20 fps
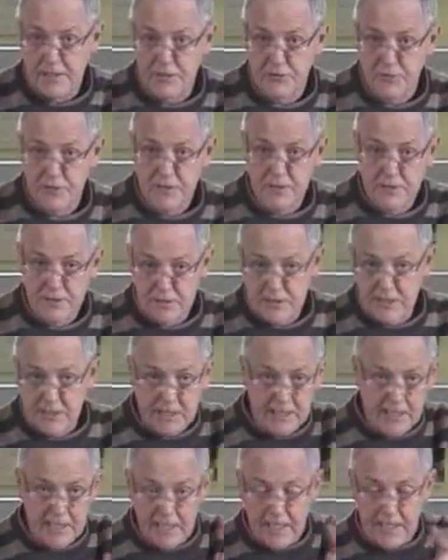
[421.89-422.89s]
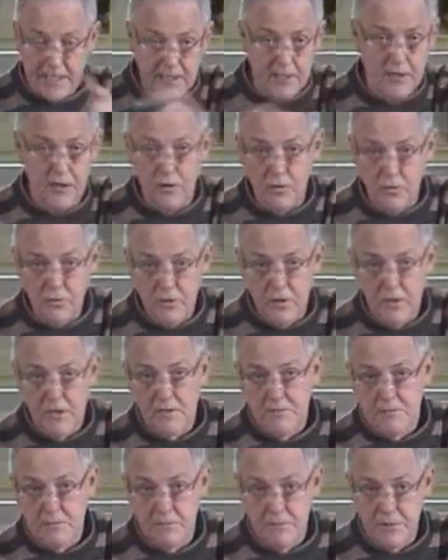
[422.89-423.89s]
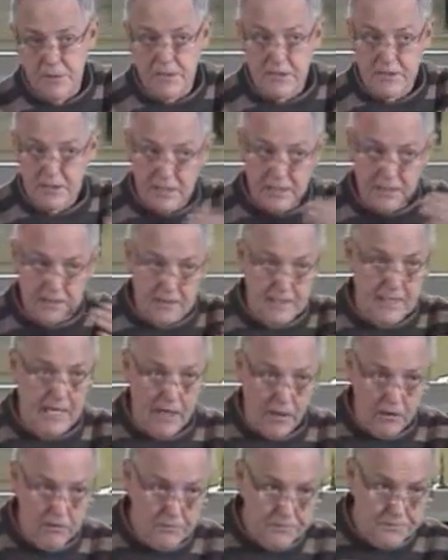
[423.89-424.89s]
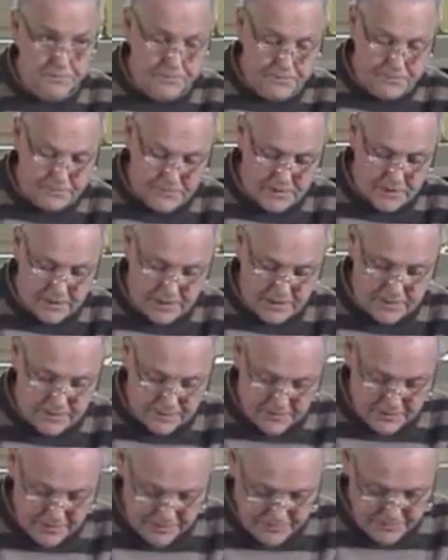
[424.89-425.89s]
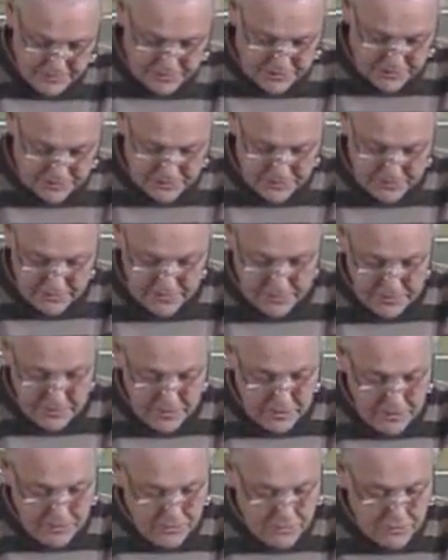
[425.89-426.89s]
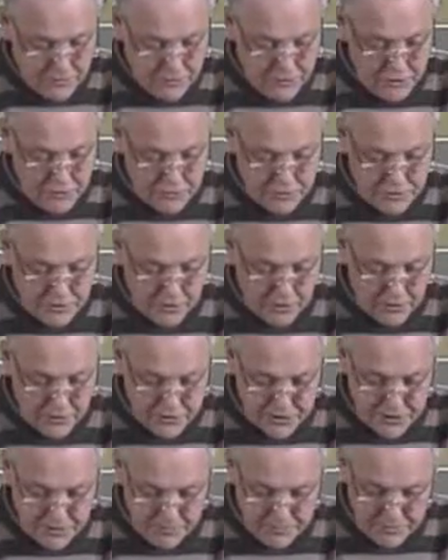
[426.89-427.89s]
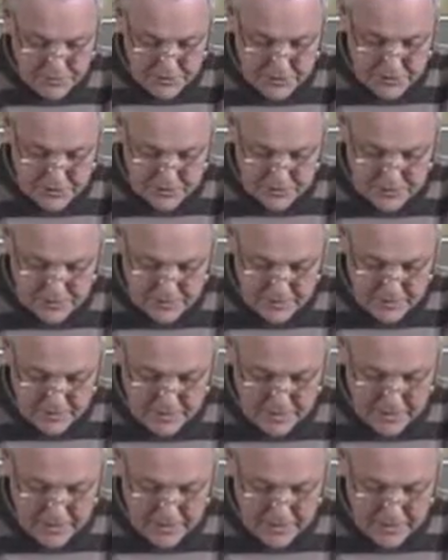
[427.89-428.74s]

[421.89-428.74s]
it's written T-A-O, but it said Tao, and this is the new scholarship which is